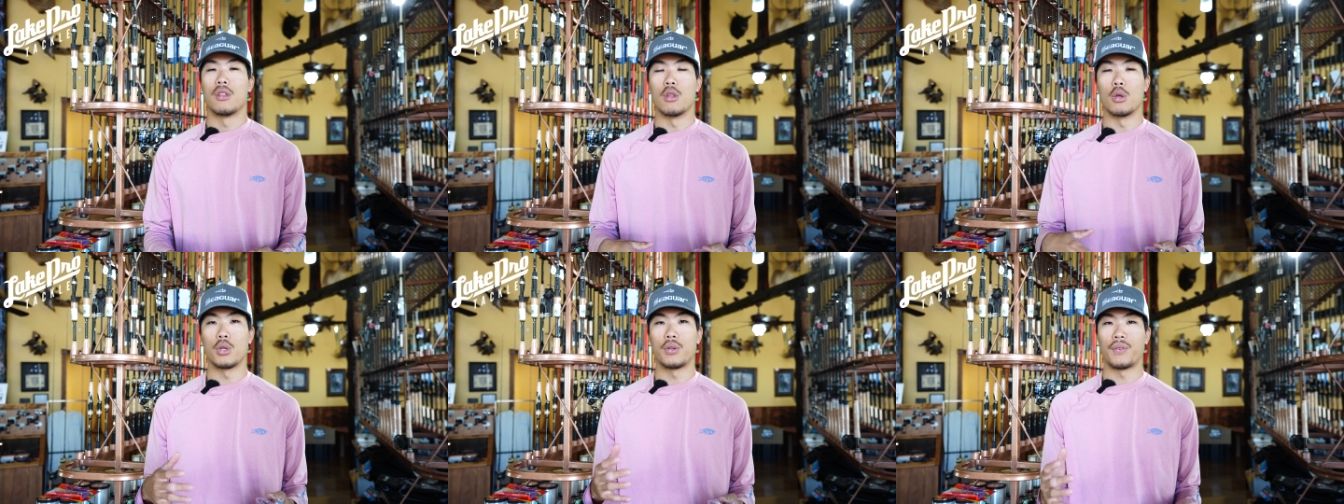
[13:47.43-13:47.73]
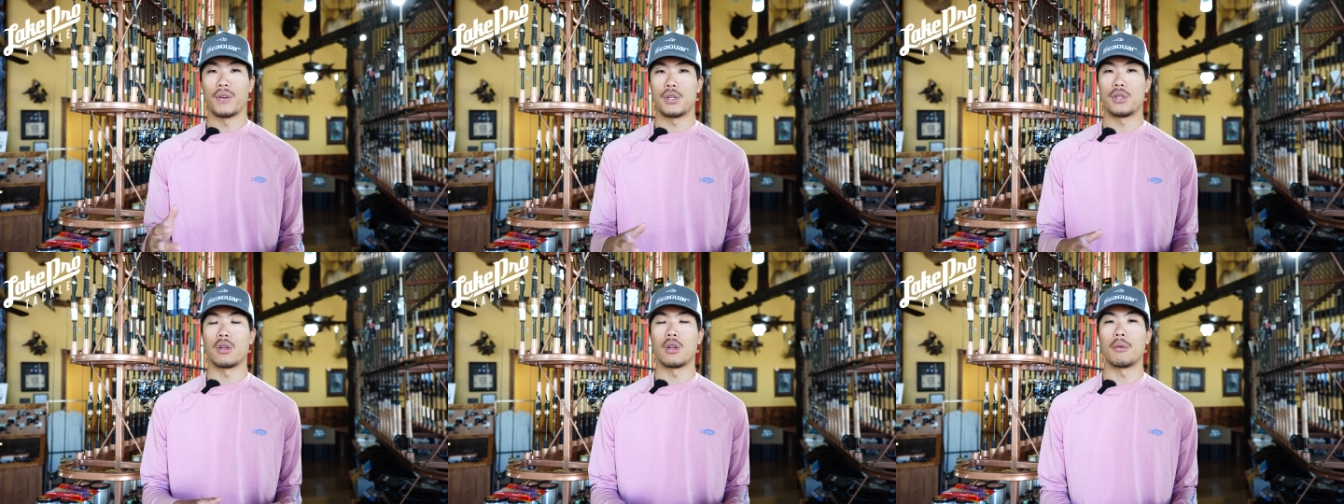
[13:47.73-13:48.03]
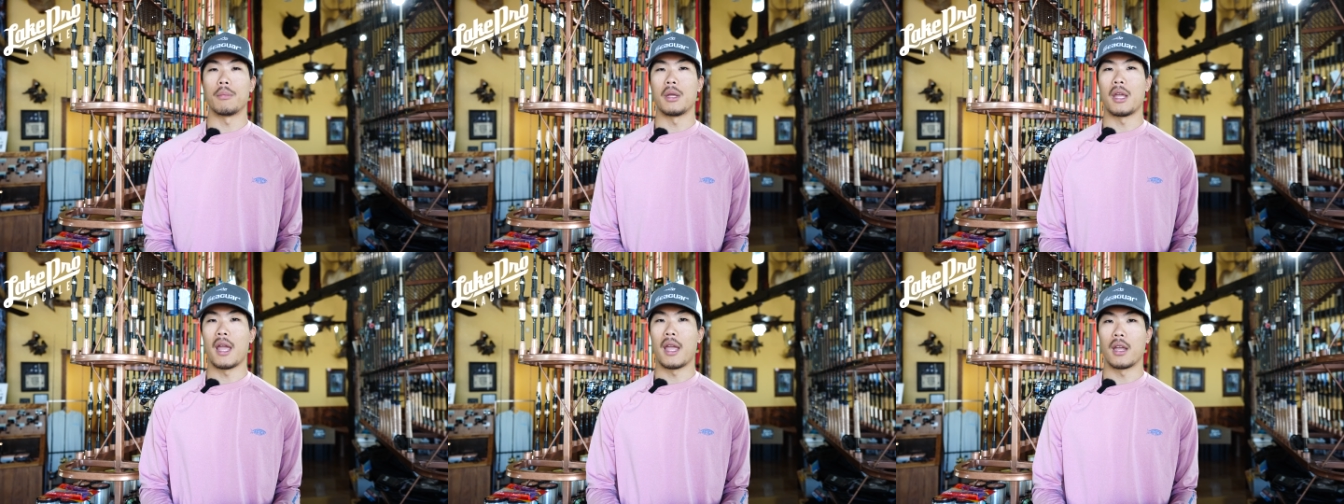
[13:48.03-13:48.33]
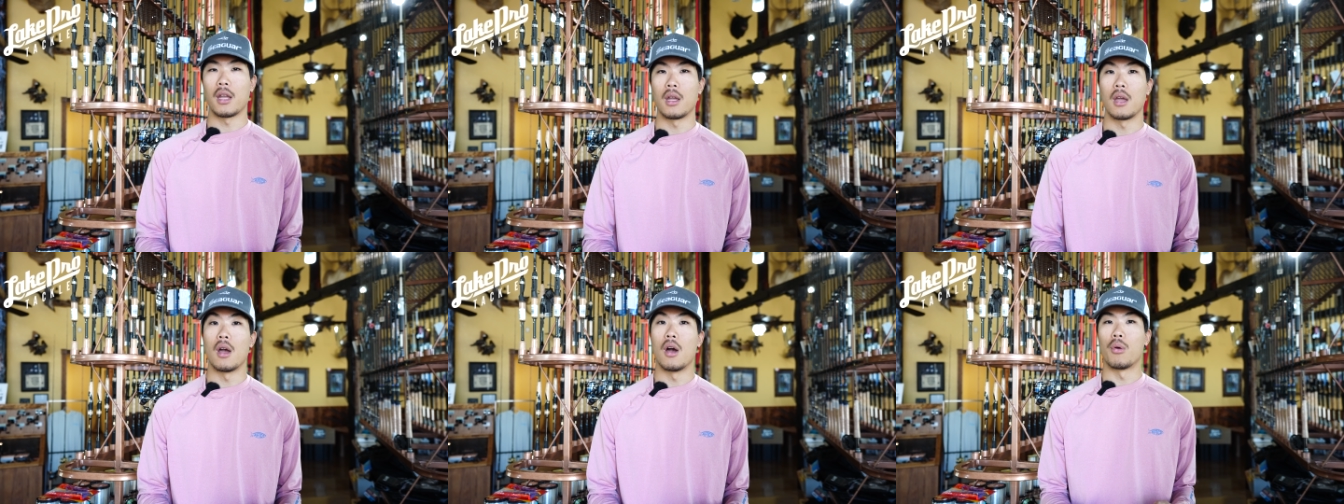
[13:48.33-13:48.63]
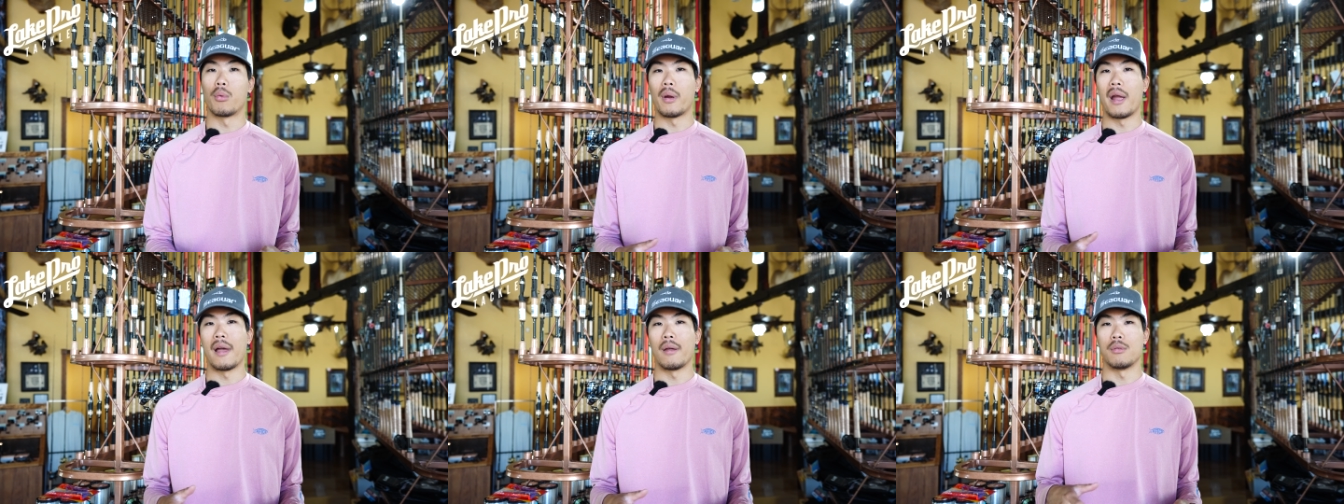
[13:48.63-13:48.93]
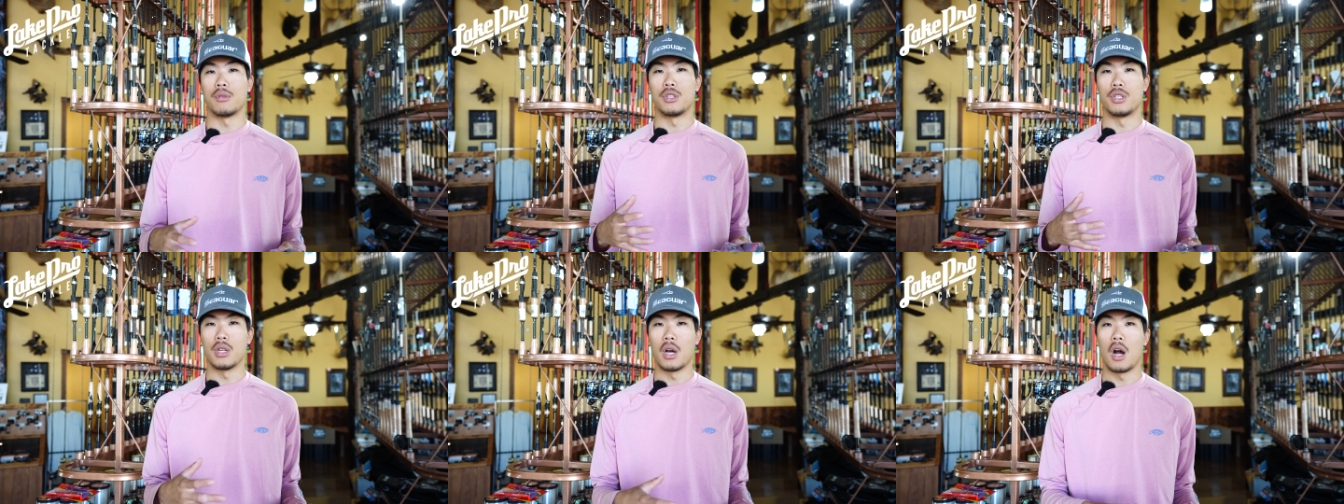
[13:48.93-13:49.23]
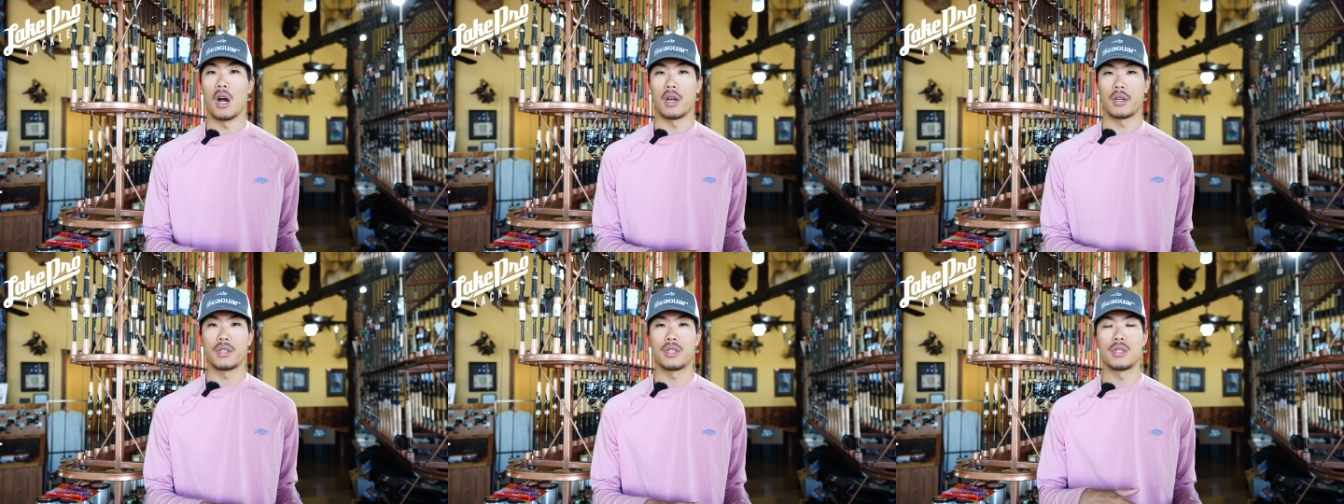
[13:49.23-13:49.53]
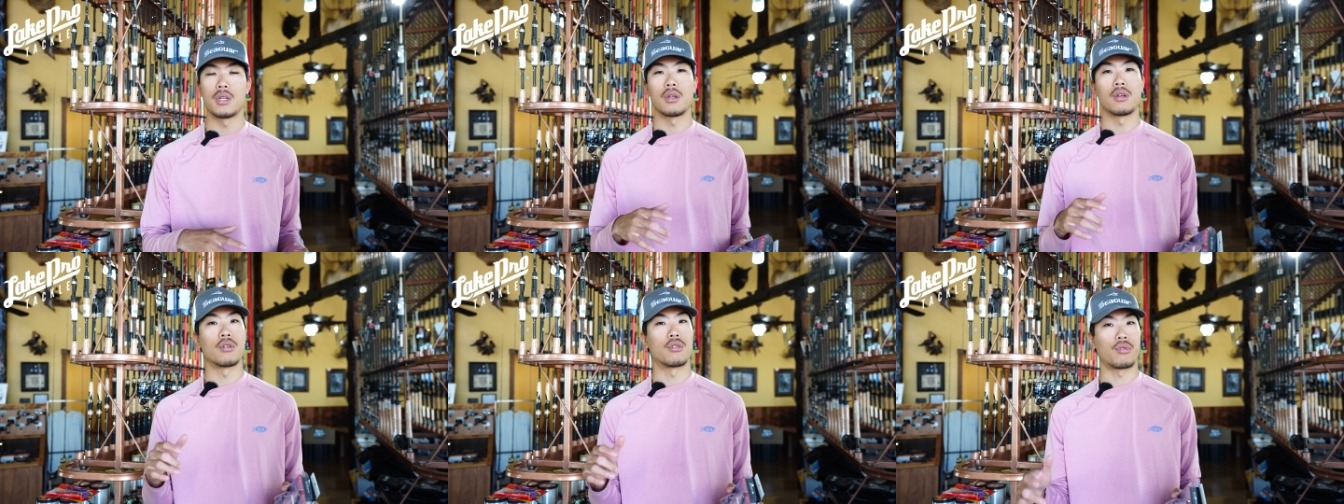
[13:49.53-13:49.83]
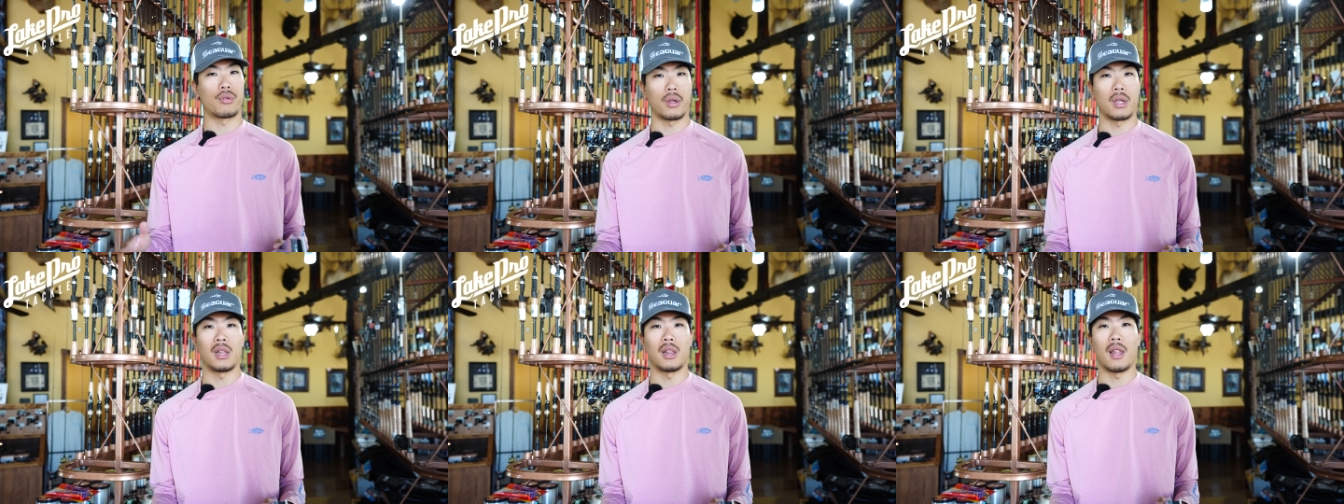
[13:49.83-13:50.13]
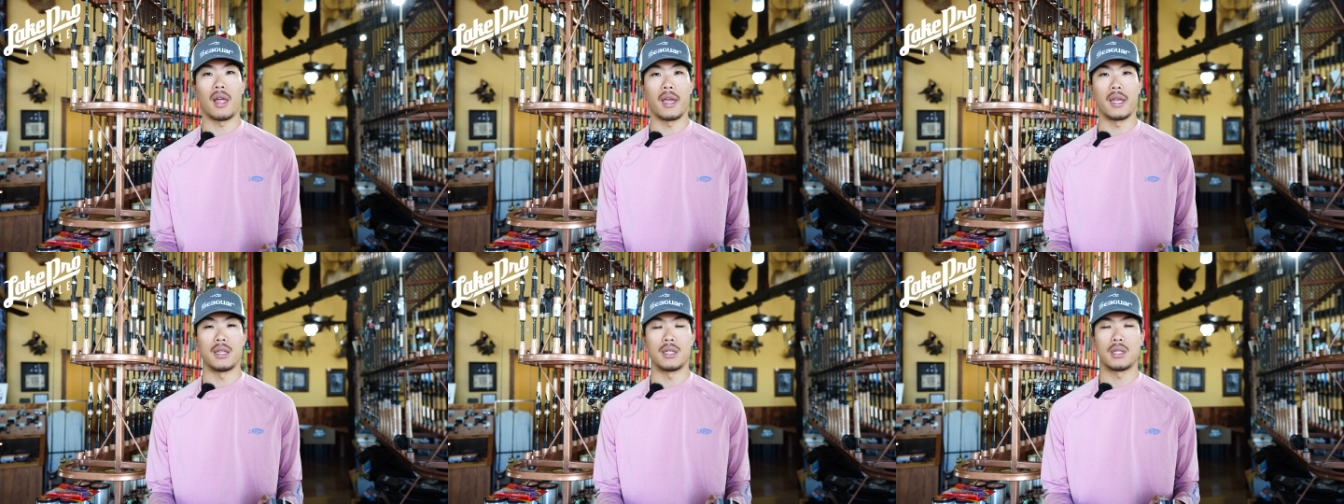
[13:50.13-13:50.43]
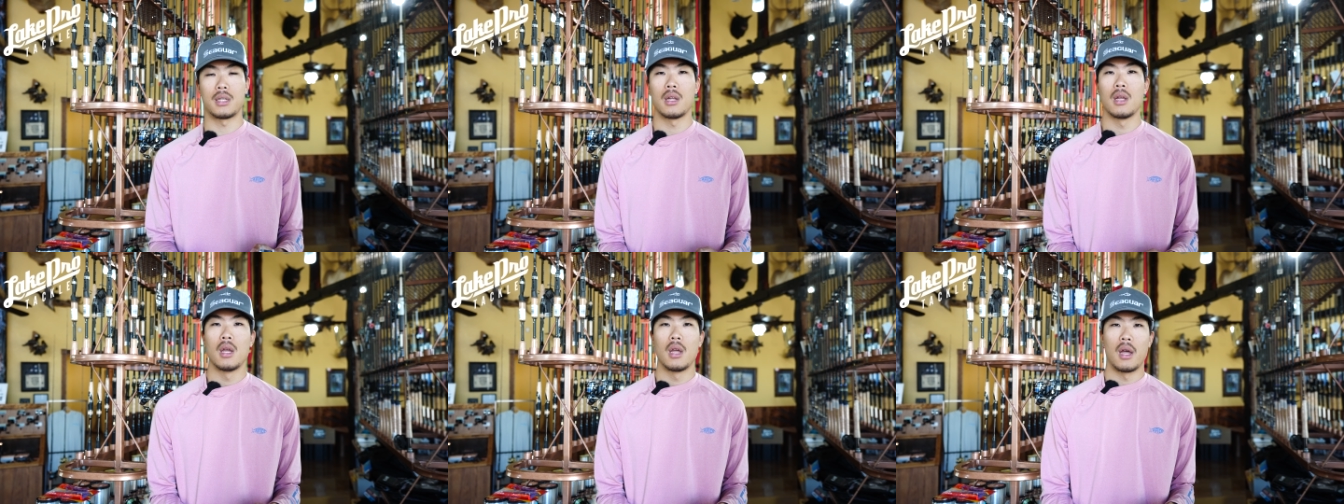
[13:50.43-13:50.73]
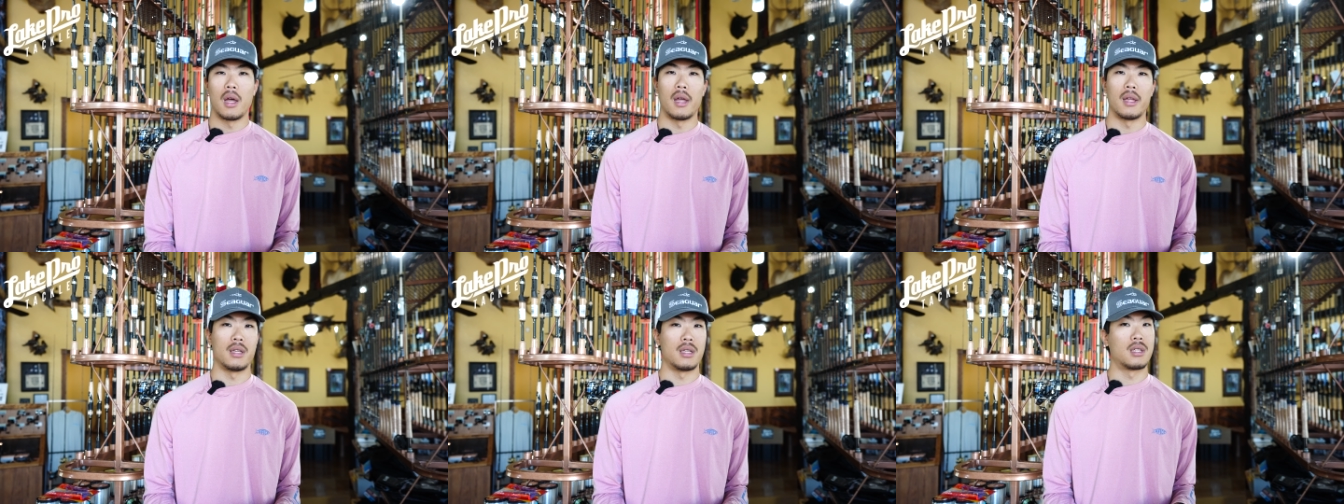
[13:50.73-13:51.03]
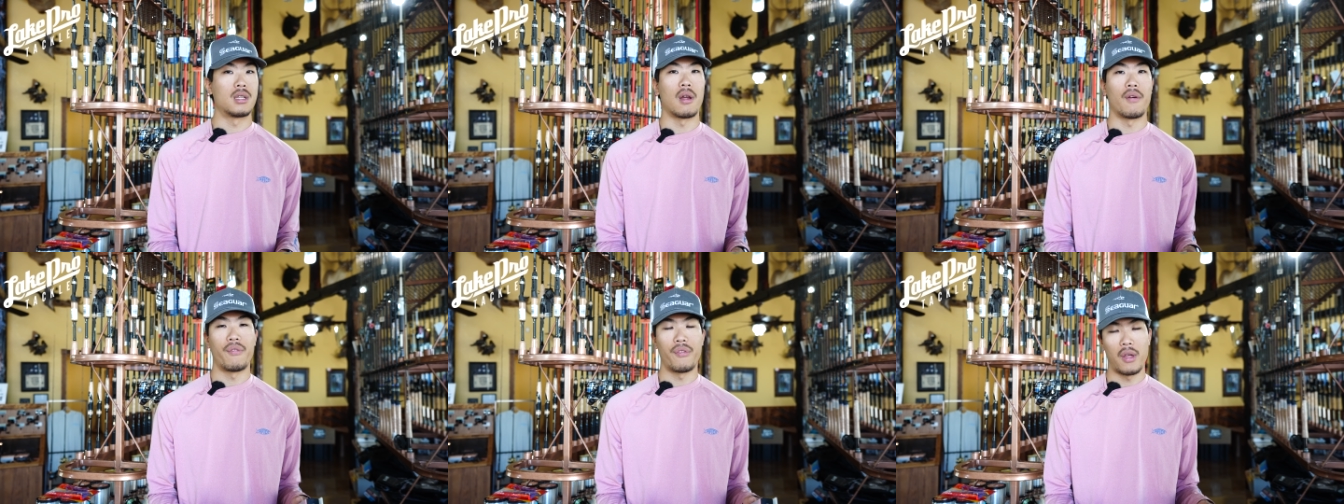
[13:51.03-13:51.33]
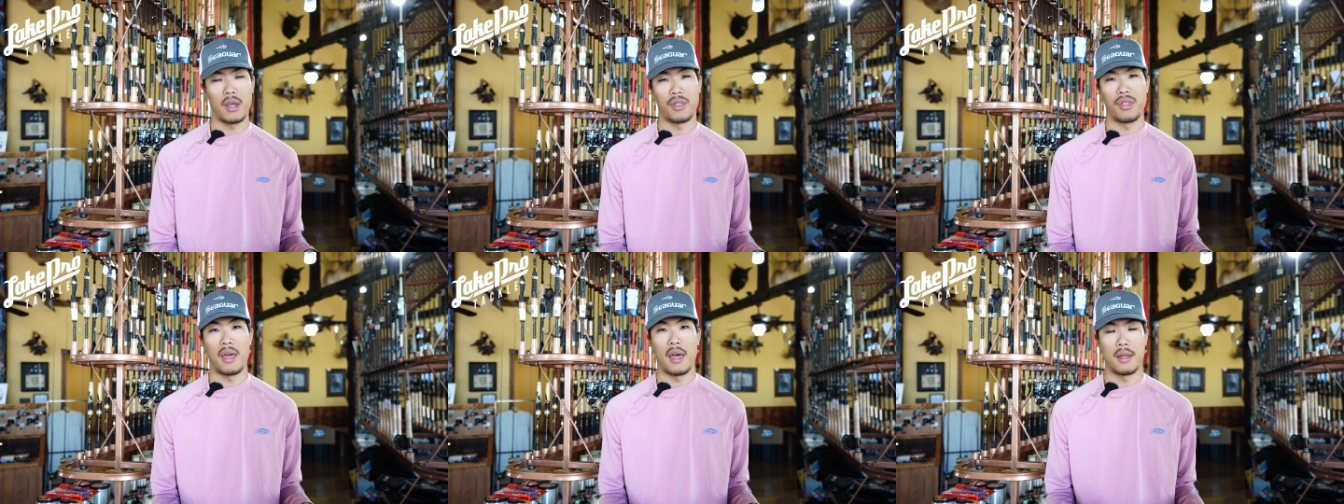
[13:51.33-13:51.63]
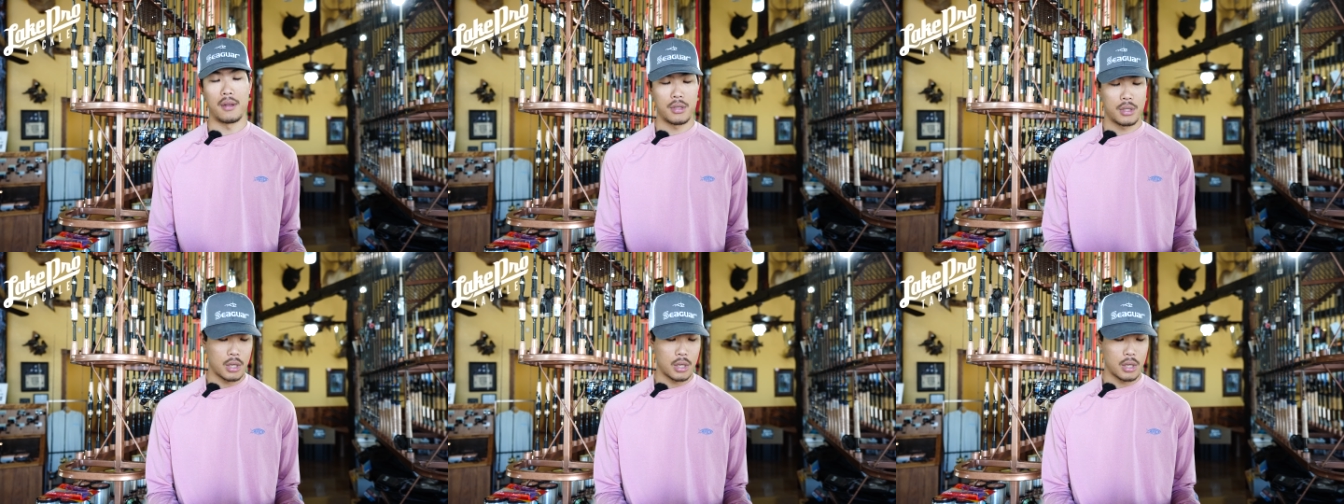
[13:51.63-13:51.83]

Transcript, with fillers: those fish are gonna be hanging around docks, green lights, and stuff like that.